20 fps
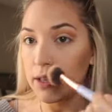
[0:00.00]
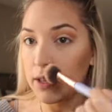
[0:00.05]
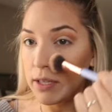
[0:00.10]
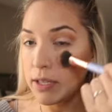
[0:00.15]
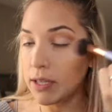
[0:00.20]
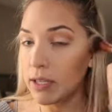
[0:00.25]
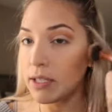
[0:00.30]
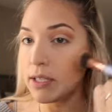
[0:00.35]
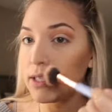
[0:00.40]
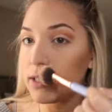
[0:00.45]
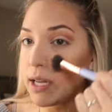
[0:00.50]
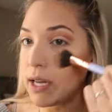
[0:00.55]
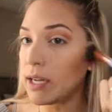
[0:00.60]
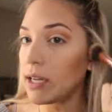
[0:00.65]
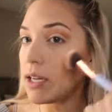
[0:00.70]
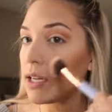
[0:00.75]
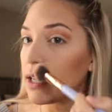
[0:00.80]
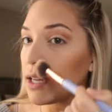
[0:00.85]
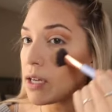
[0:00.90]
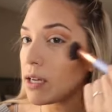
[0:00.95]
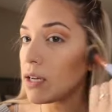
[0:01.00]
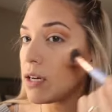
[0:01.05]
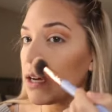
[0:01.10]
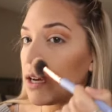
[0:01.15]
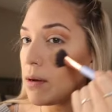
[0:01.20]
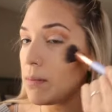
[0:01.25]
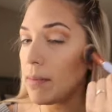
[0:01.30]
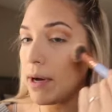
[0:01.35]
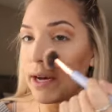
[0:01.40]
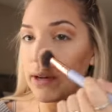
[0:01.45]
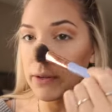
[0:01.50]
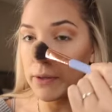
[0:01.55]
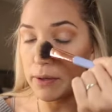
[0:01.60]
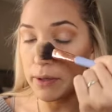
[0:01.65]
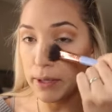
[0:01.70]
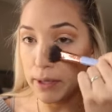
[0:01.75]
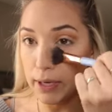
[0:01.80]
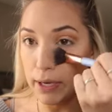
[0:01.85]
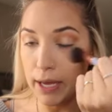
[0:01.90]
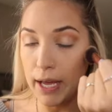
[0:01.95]
the setting powder
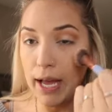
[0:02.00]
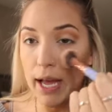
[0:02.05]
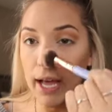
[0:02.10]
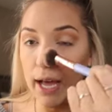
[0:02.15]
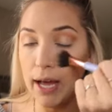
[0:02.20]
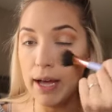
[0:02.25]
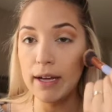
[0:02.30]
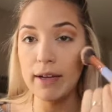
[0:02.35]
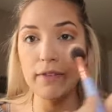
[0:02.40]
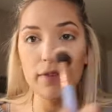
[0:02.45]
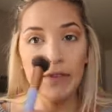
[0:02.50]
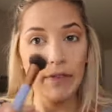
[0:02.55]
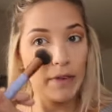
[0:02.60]
that I have.